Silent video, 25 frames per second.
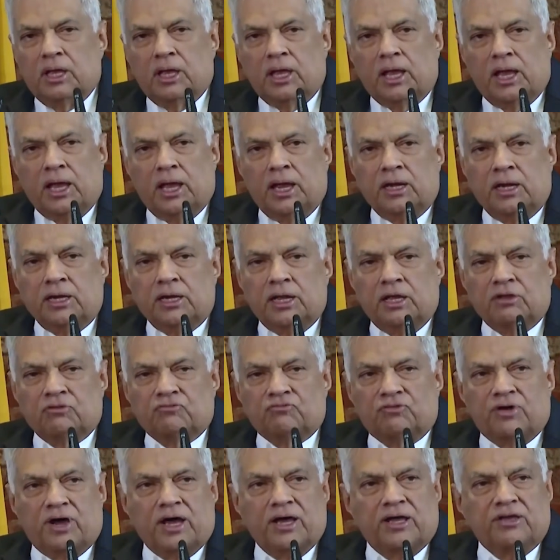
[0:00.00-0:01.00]
And as
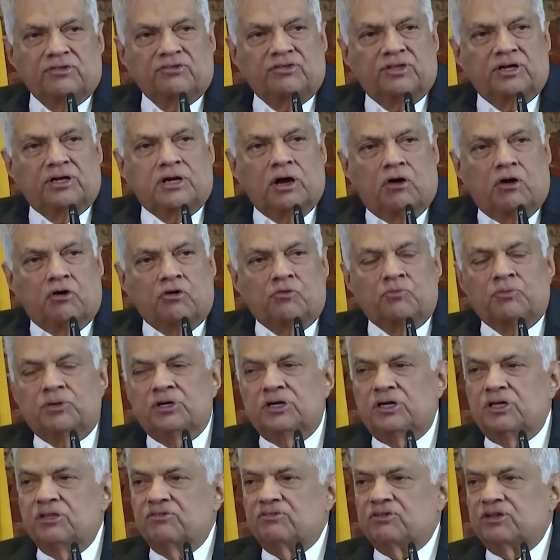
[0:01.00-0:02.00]
far as the
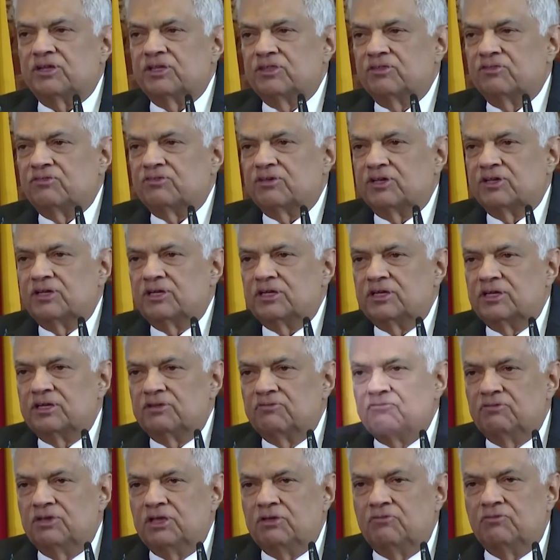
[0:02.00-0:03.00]
government is concerned,
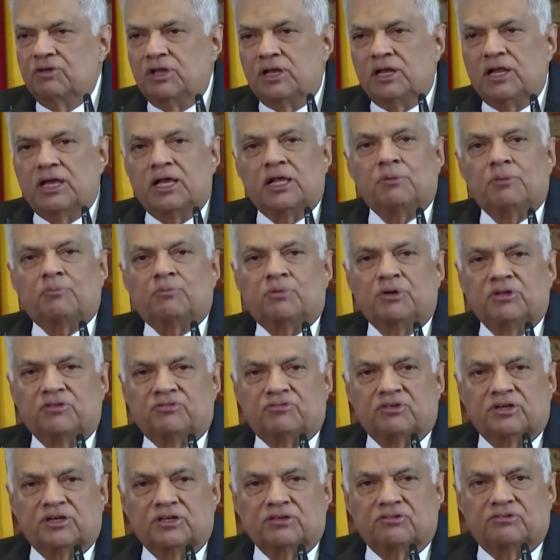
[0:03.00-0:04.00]
we will help
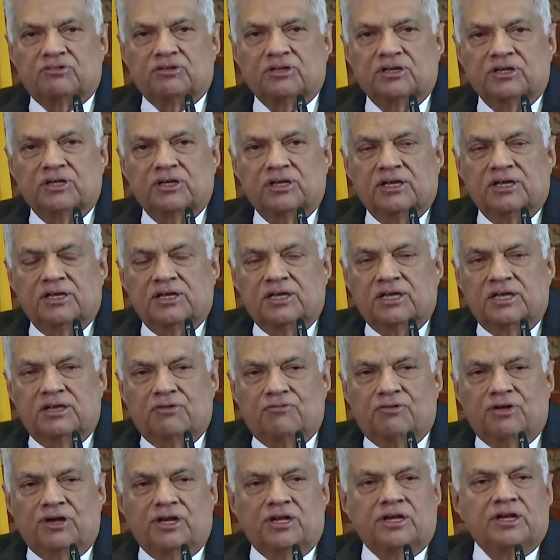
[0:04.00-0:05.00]
research
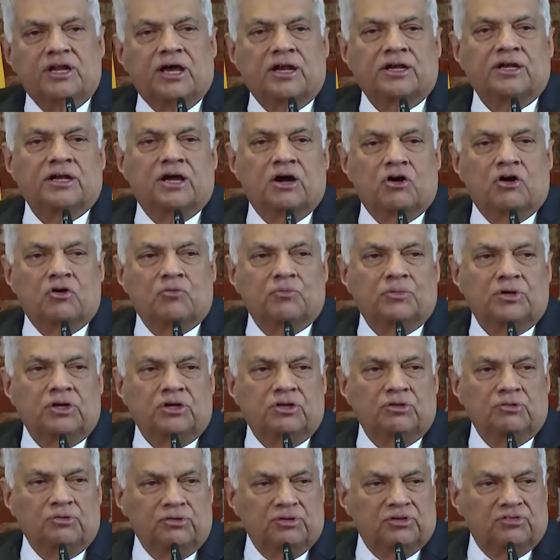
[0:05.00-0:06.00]
even in non-government
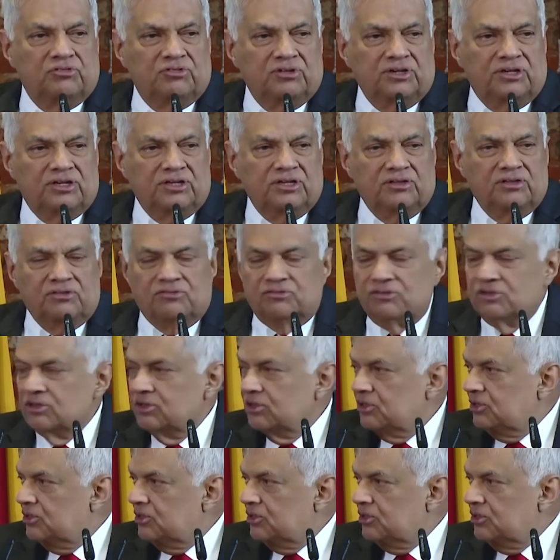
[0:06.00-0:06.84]
universities.